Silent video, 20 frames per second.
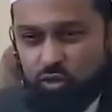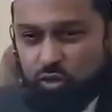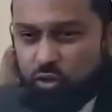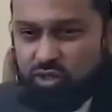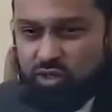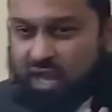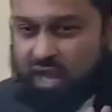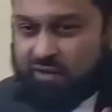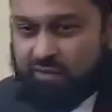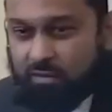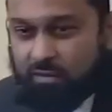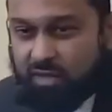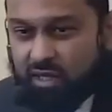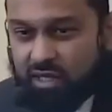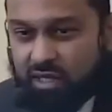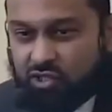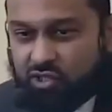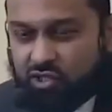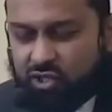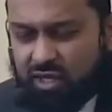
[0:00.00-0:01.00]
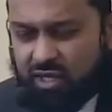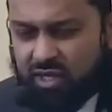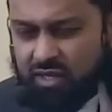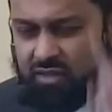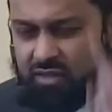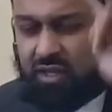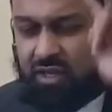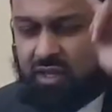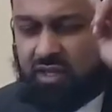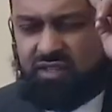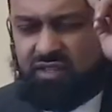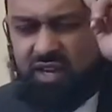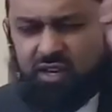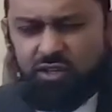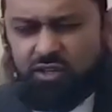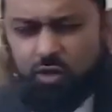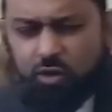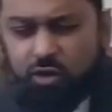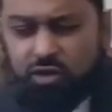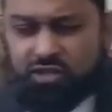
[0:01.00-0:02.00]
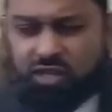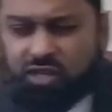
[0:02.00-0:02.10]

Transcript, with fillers: You don't have a million shillings. Say to